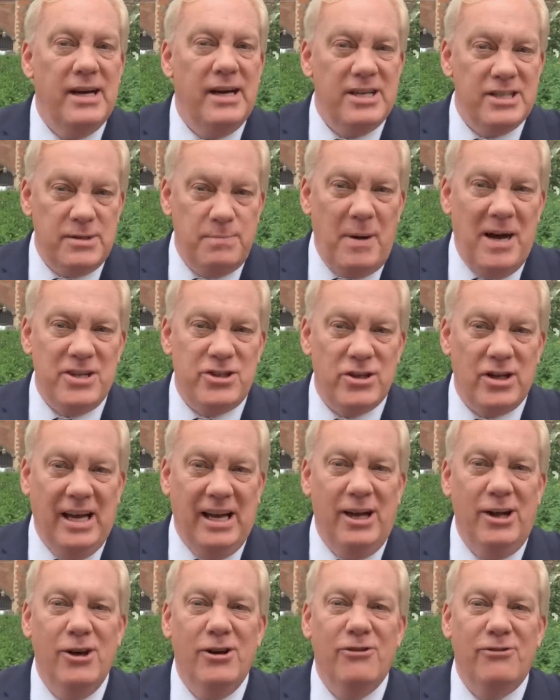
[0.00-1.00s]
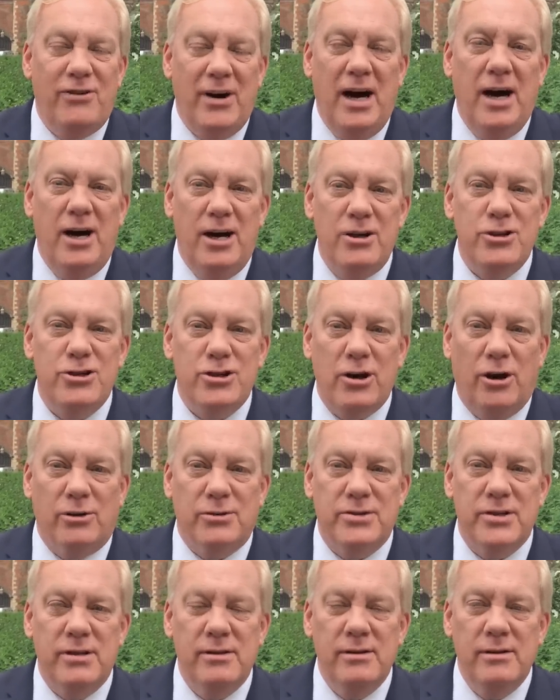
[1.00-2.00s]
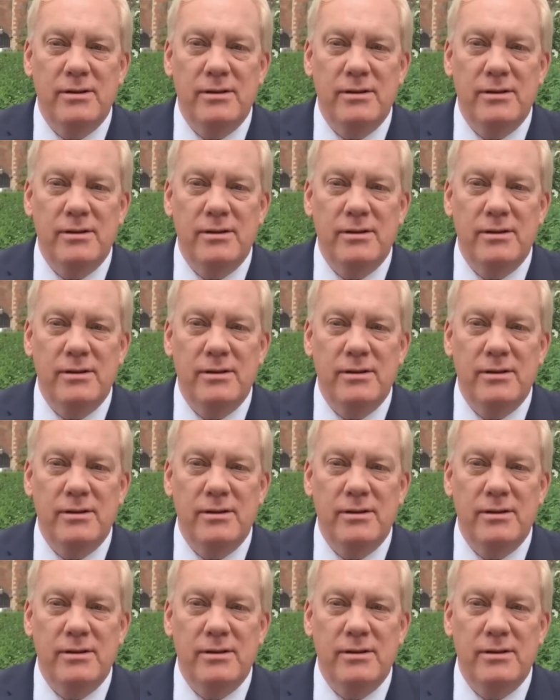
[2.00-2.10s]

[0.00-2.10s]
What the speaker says: especially for Earthshot.